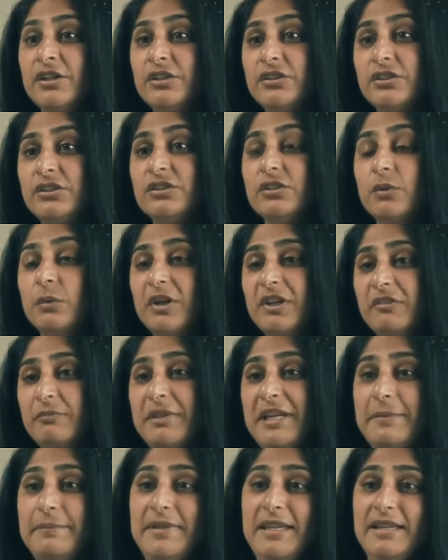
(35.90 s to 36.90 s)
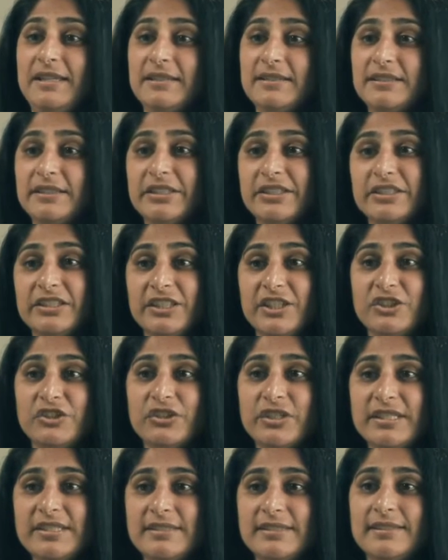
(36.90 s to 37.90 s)
So one of my main clinical
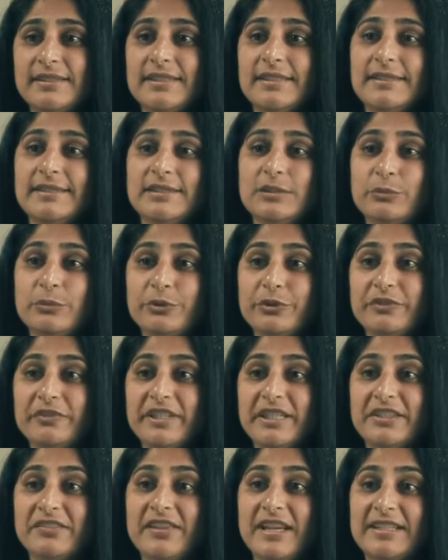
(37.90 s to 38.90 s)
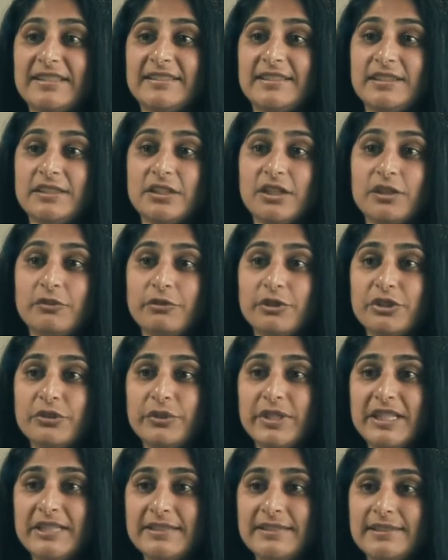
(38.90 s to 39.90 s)
interests is improving vaccine coverage
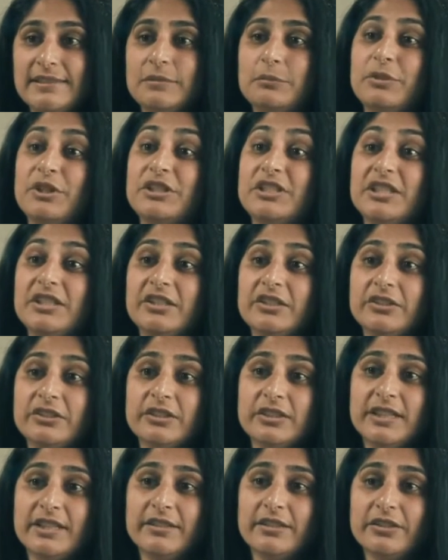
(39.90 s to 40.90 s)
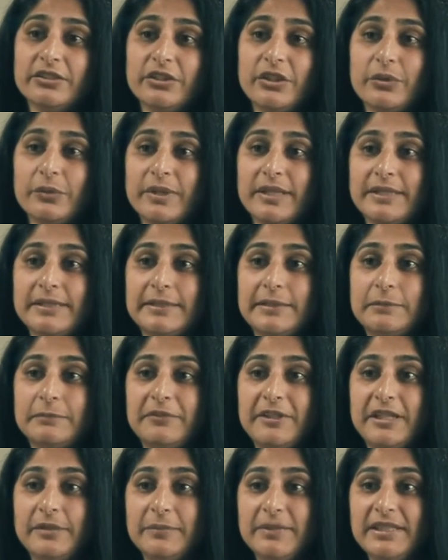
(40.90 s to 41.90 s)
rates, particularly in the low-income
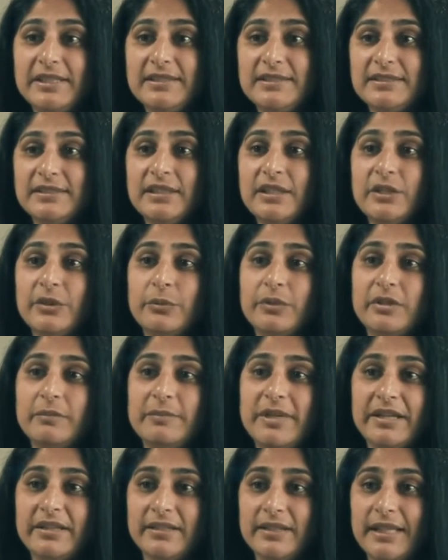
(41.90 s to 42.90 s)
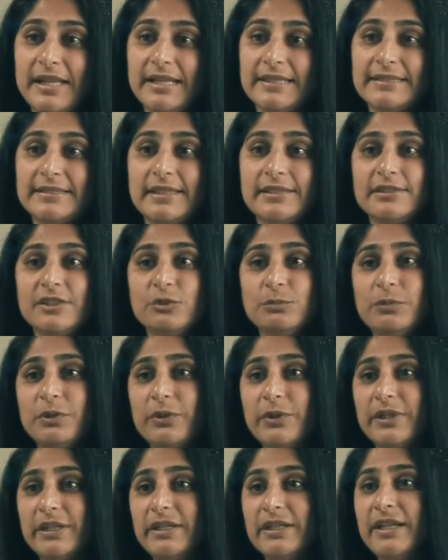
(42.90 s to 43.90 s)
families where medical access is
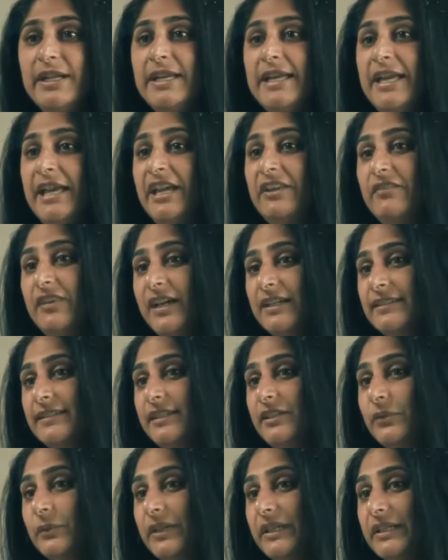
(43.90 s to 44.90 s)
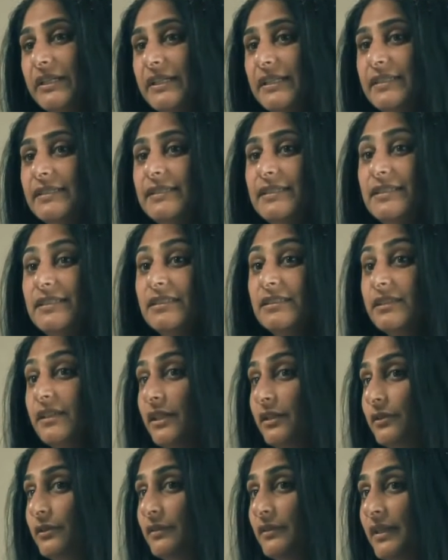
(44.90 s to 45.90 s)
poor and vaccine awareness is
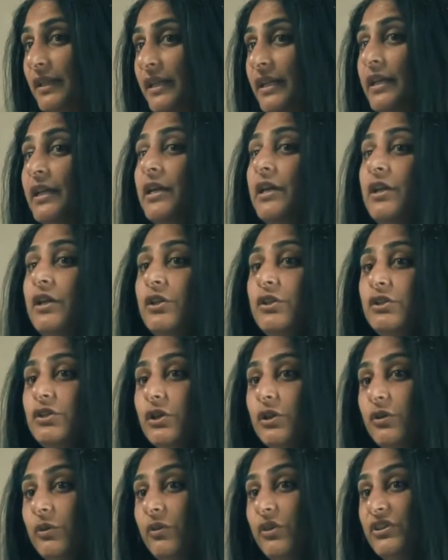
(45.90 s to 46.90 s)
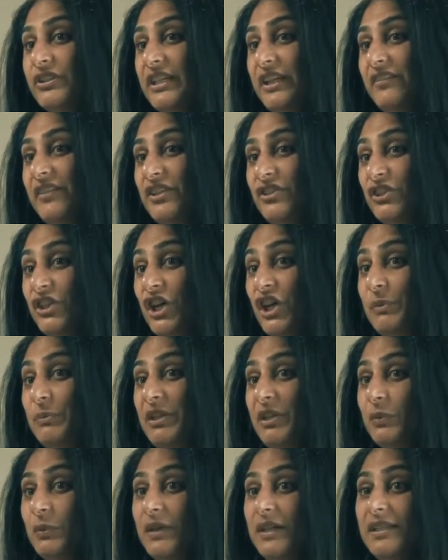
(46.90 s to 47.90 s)
low. So the Salvation
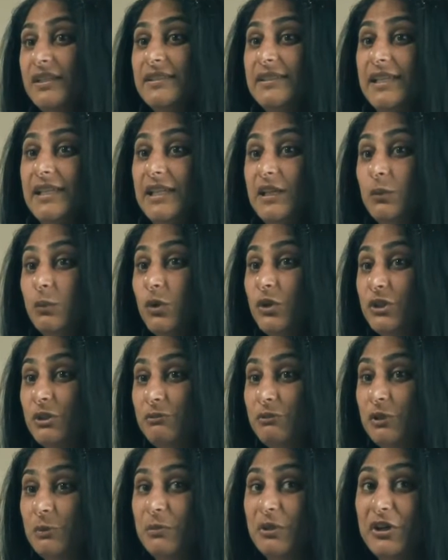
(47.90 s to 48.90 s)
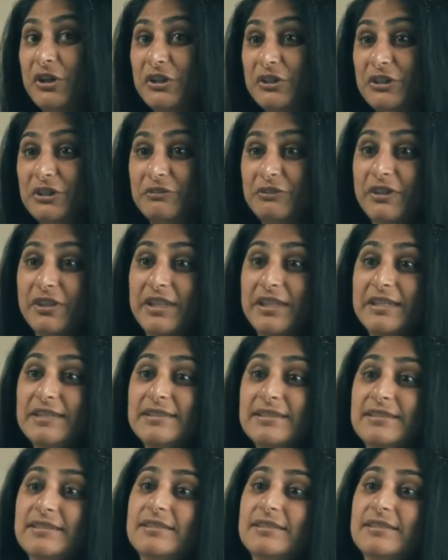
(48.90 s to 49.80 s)
Army was a wonderful partner for this,